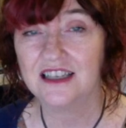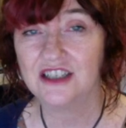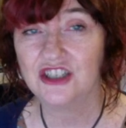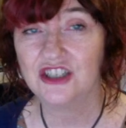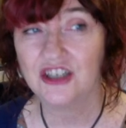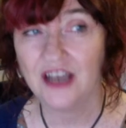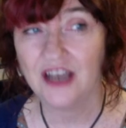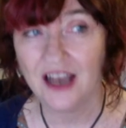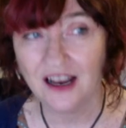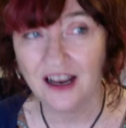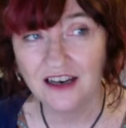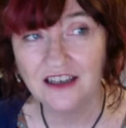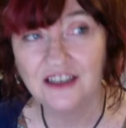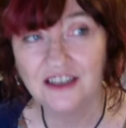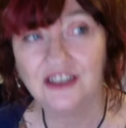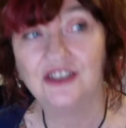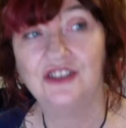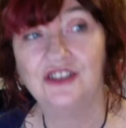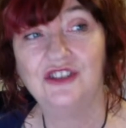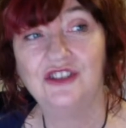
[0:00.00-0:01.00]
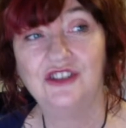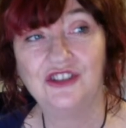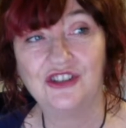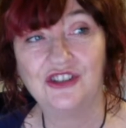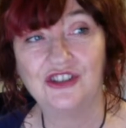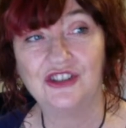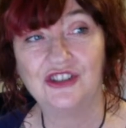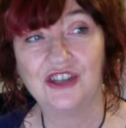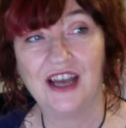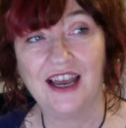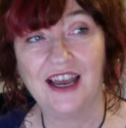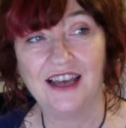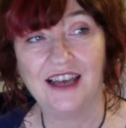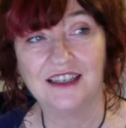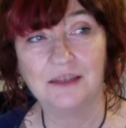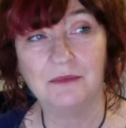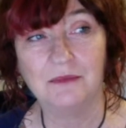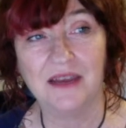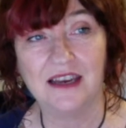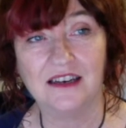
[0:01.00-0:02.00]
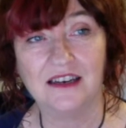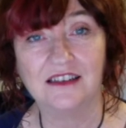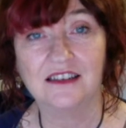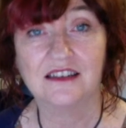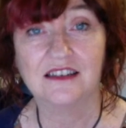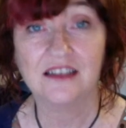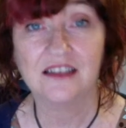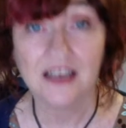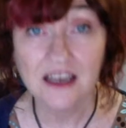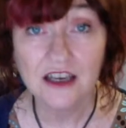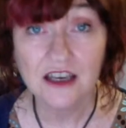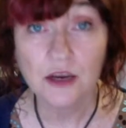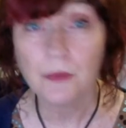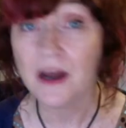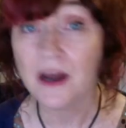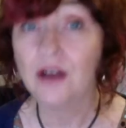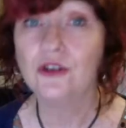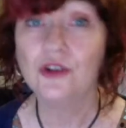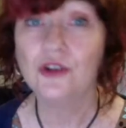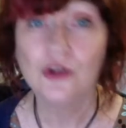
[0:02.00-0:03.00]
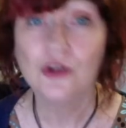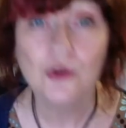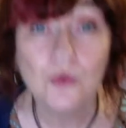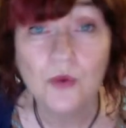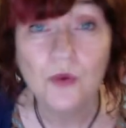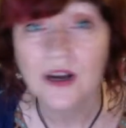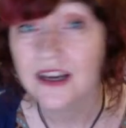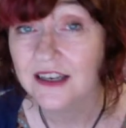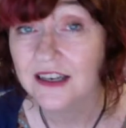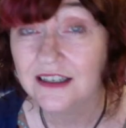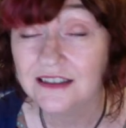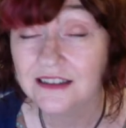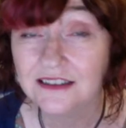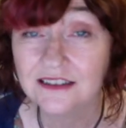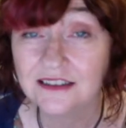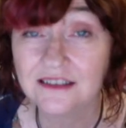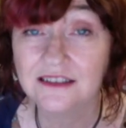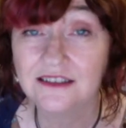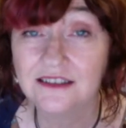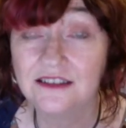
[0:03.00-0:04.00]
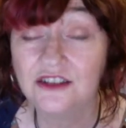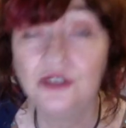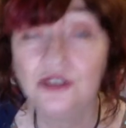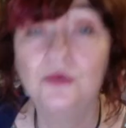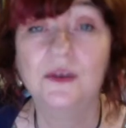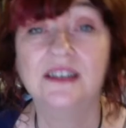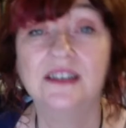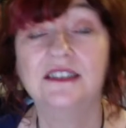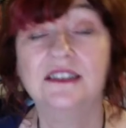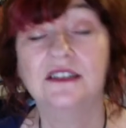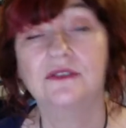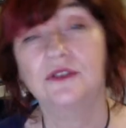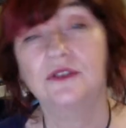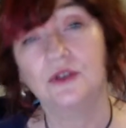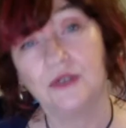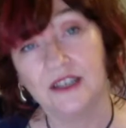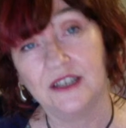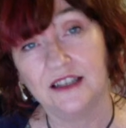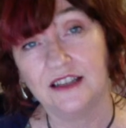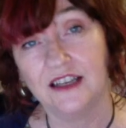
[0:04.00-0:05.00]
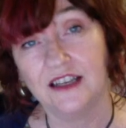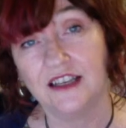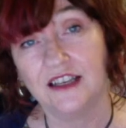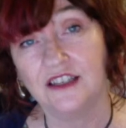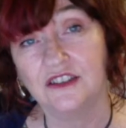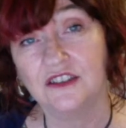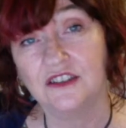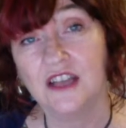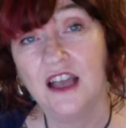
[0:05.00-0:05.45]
challenge has made us think about new ways of doing things,